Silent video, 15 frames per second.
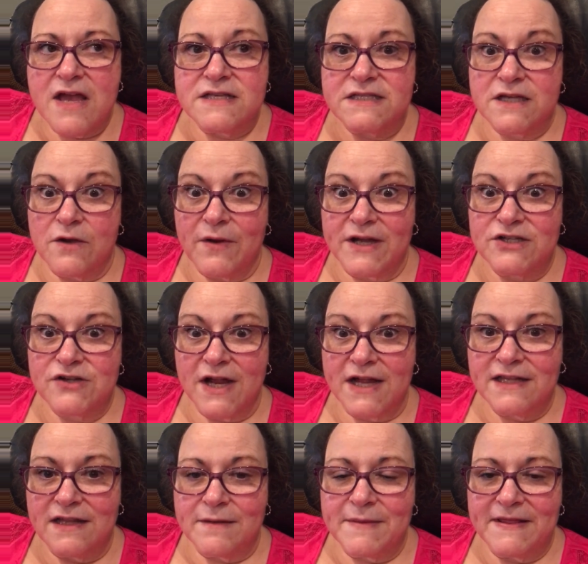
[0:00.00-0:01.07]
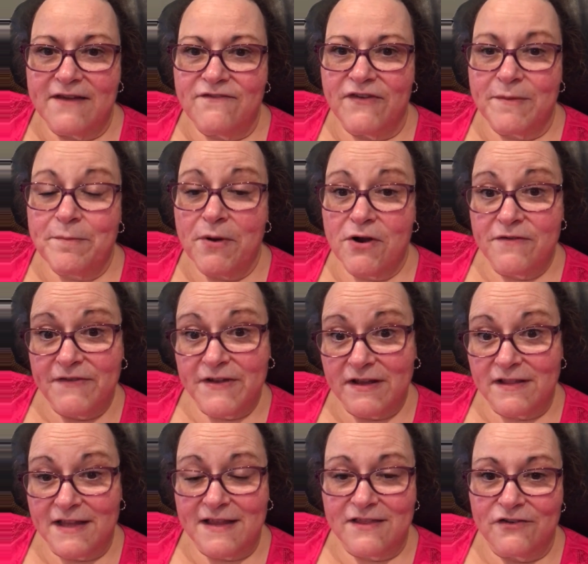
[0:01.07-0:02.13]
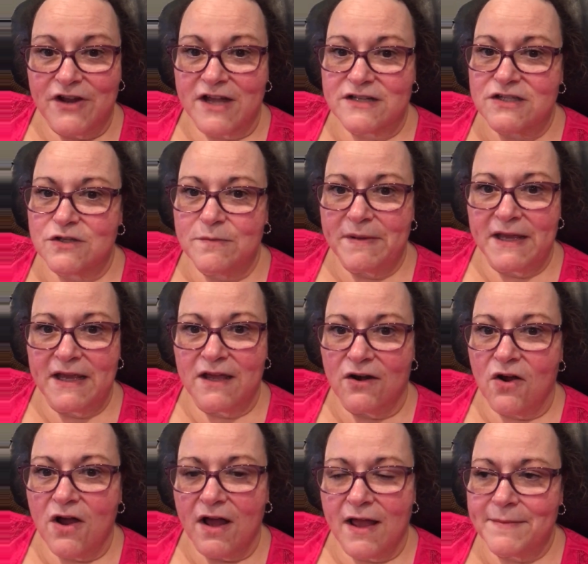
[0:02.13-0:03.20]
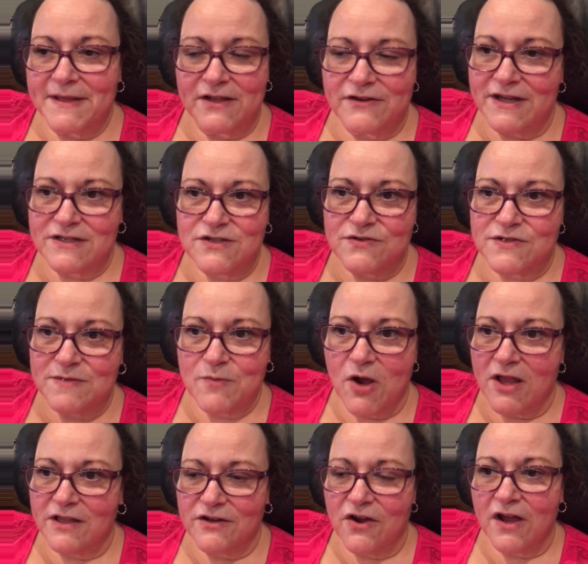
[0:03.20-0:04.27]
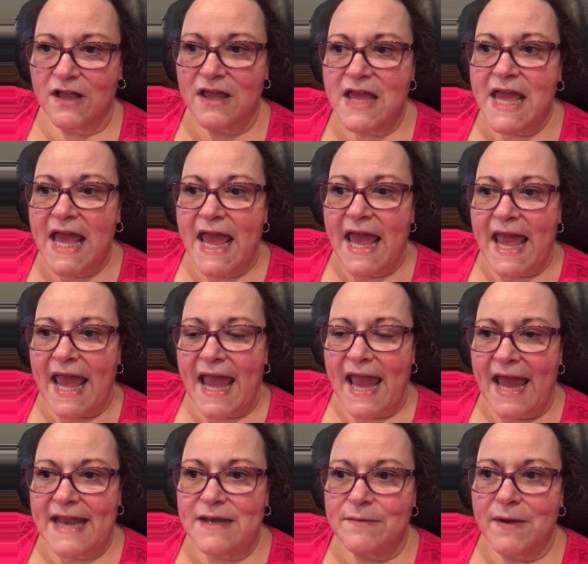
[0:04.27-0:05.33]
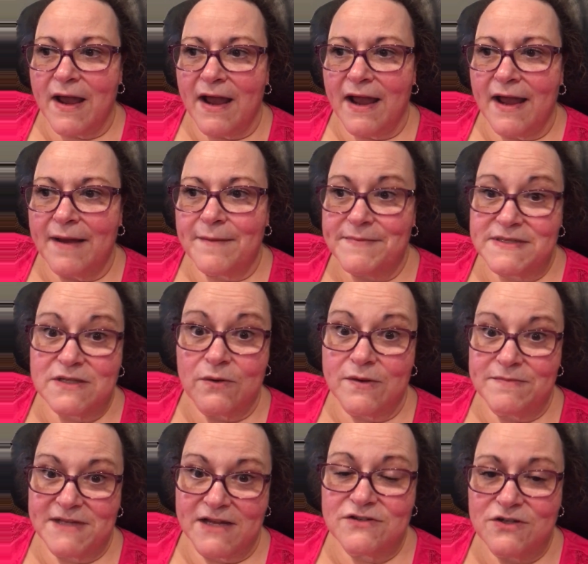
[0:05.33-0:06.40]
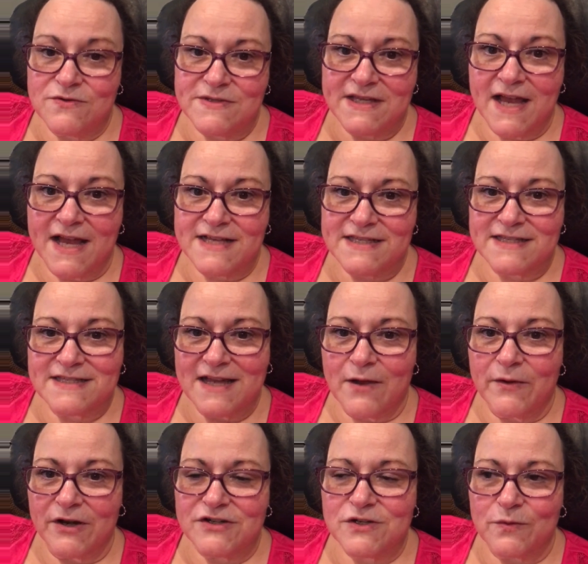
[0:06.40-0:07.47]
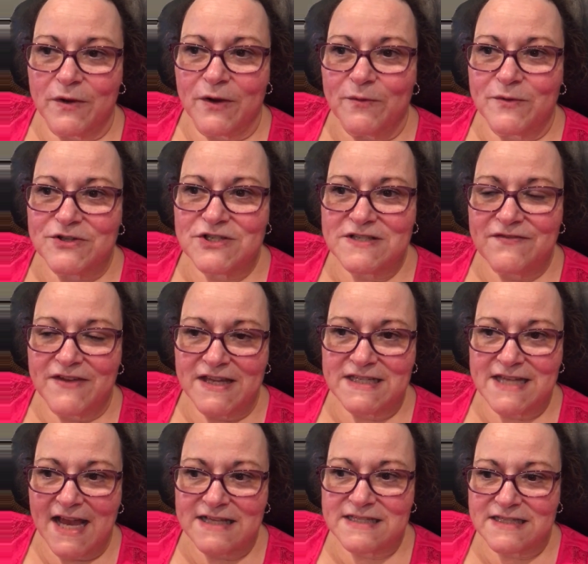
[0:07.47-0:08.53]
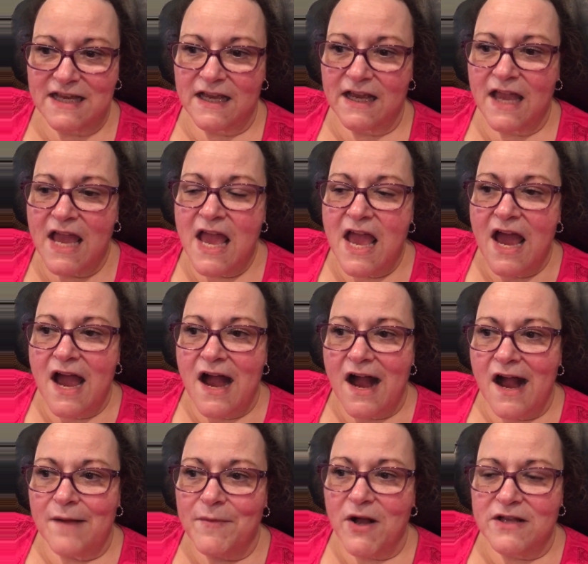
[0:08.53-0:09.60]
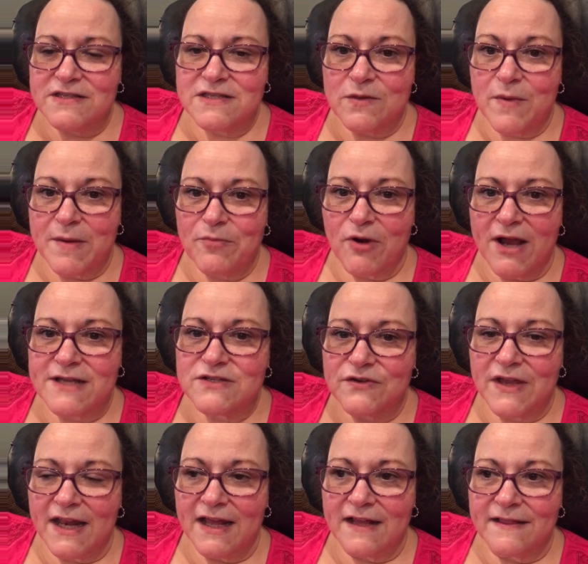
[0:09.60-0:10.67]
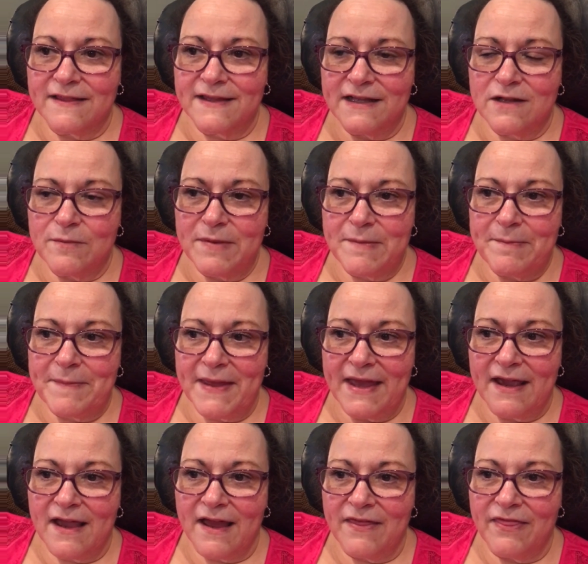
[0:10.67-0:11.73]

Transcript: So I tried them and they fit perfectly. They're not too big at all. I mean, they're not too small at all. And so I'm down 2 sizes now in underwear, which is fantastic. Also, my bras are getting a little bit big.